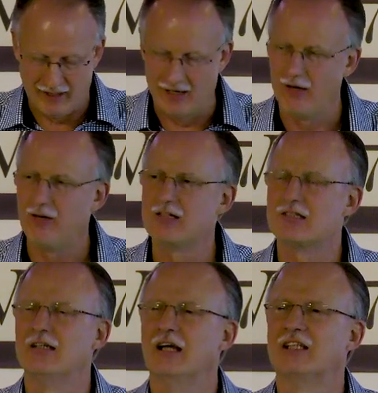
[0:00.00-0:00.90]
Now, notice
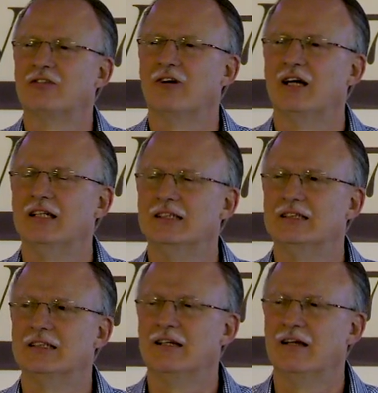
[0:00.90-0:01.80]
the next phrase
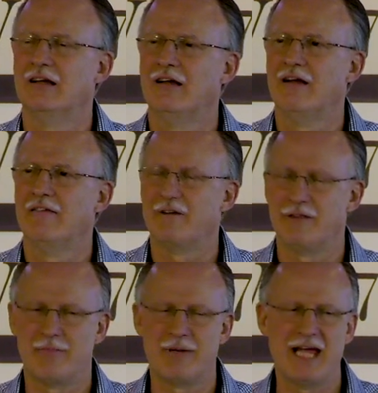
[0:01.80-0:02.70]
for
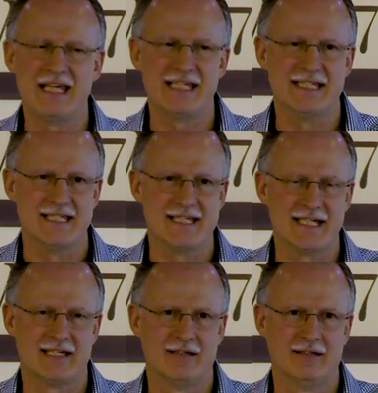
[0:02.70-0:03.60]
the pagans.